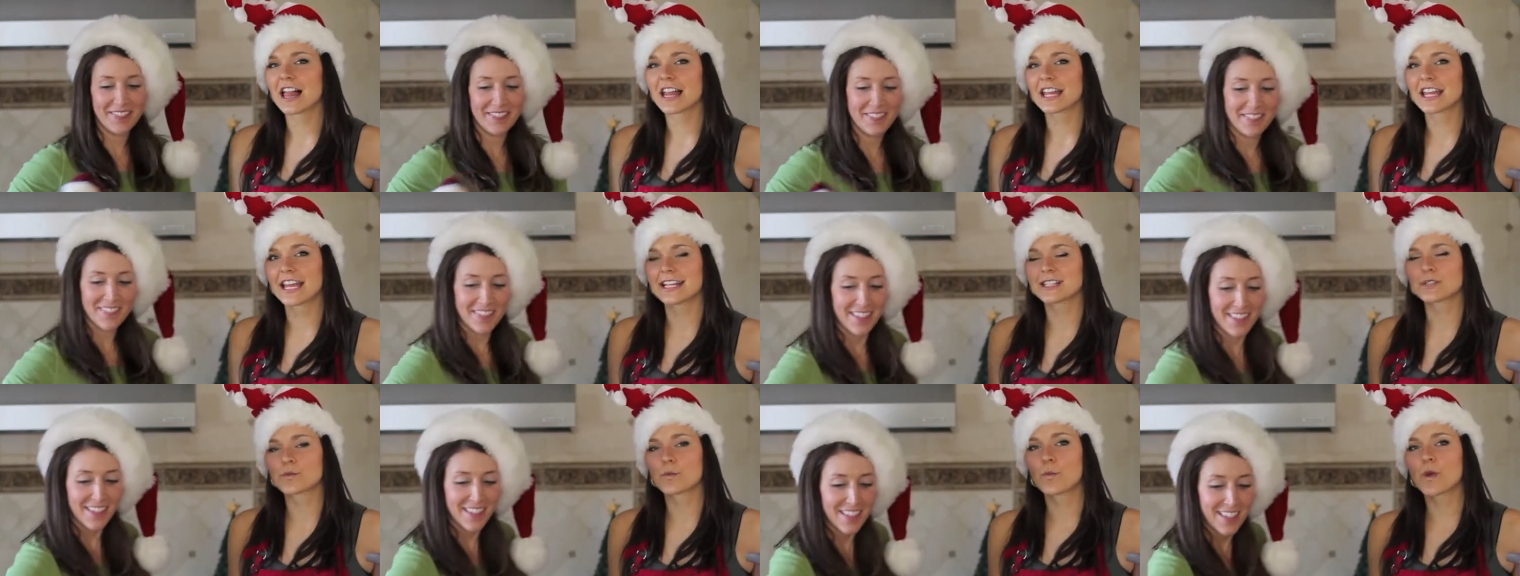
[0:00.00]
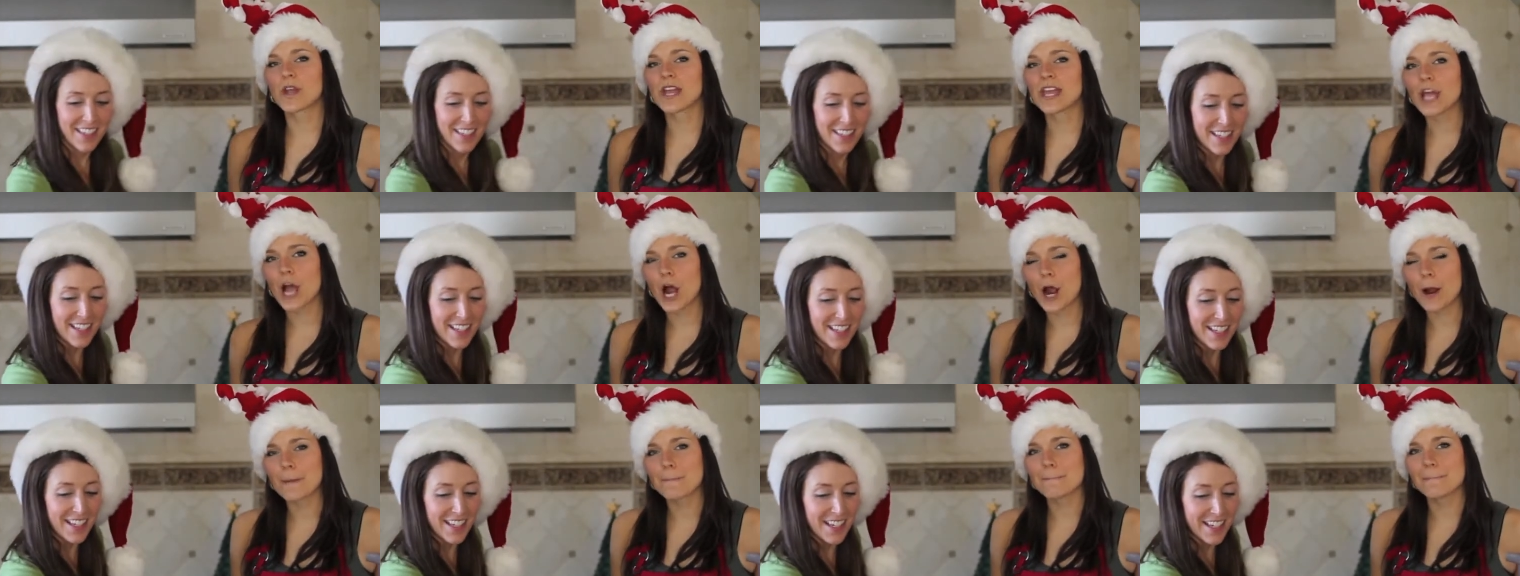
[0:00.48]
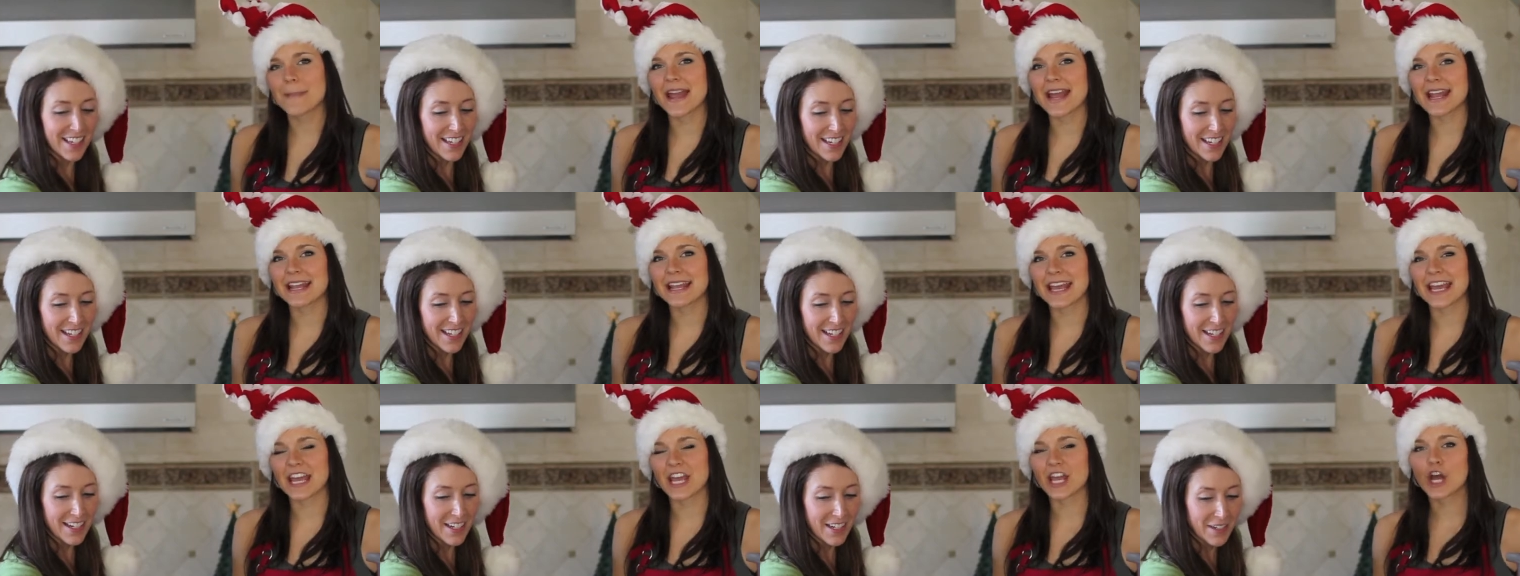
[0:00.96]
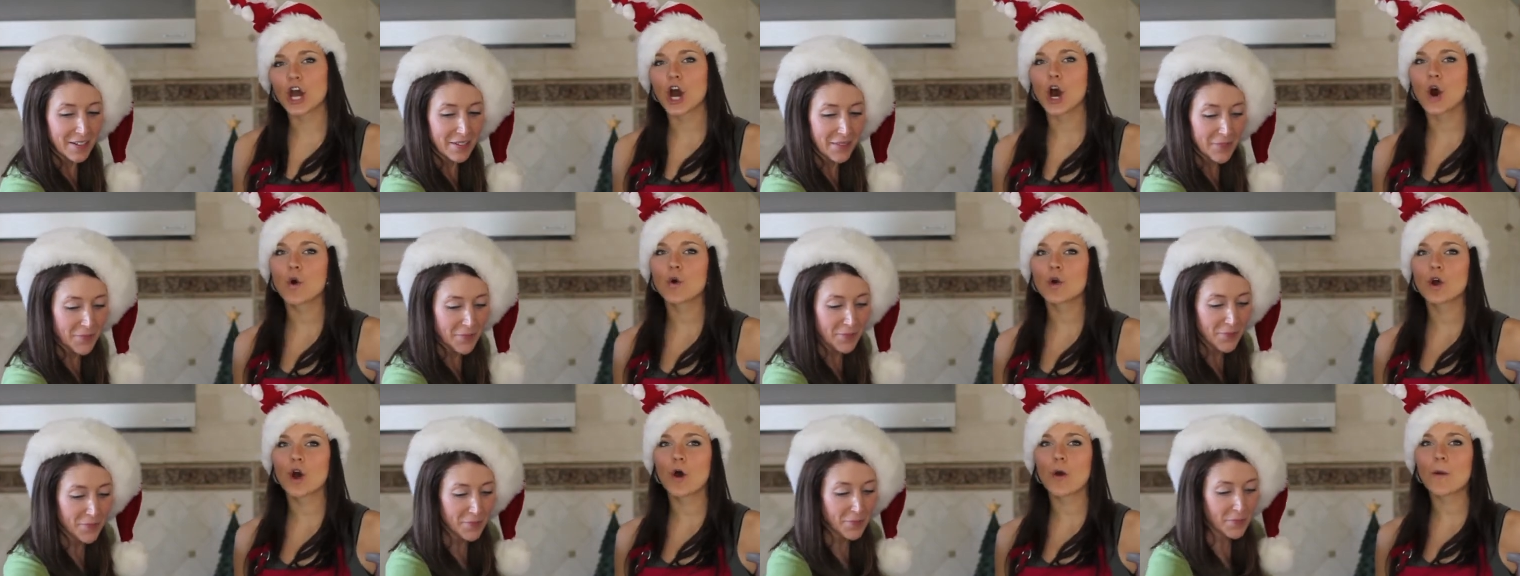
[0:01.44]
Speaker 1: guys, we are making
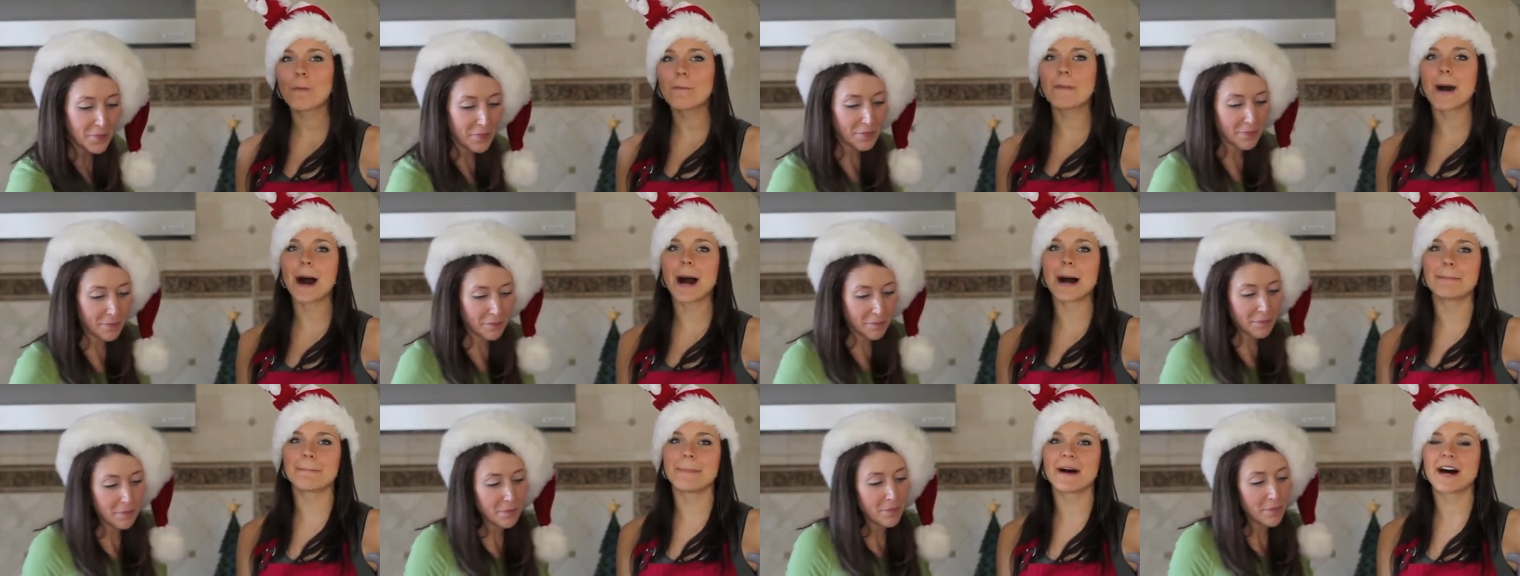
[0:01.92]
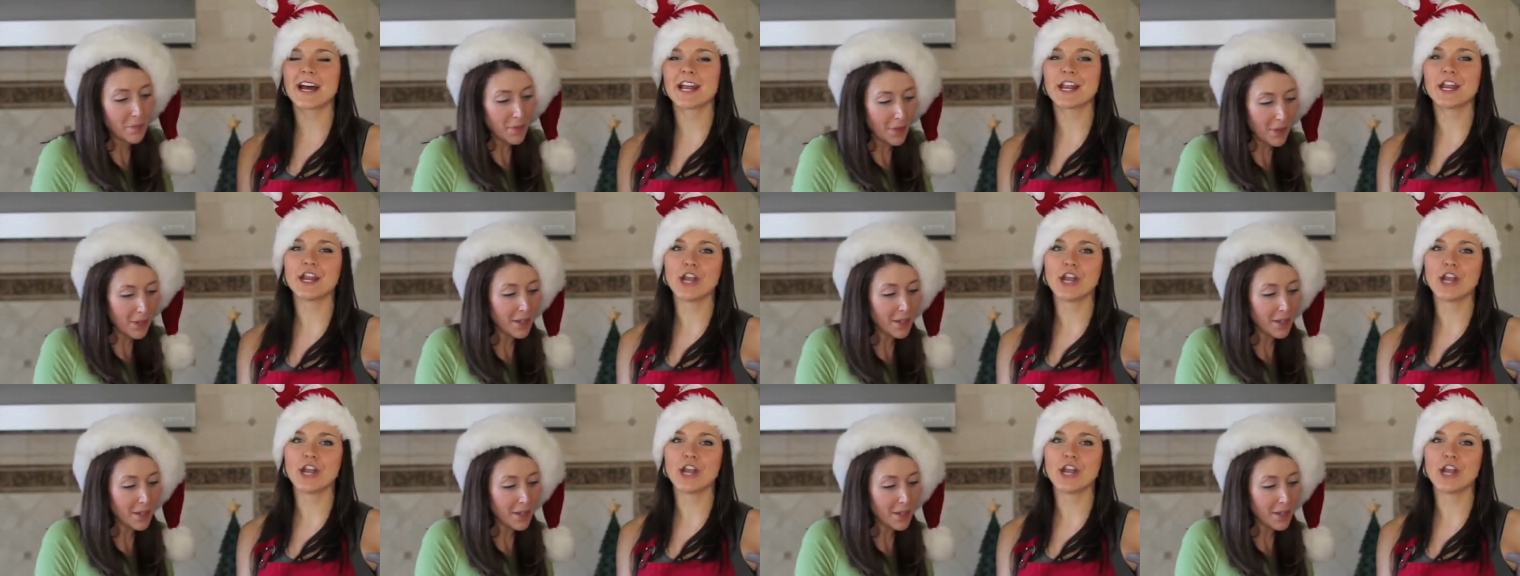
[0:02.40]
Cocoa Mama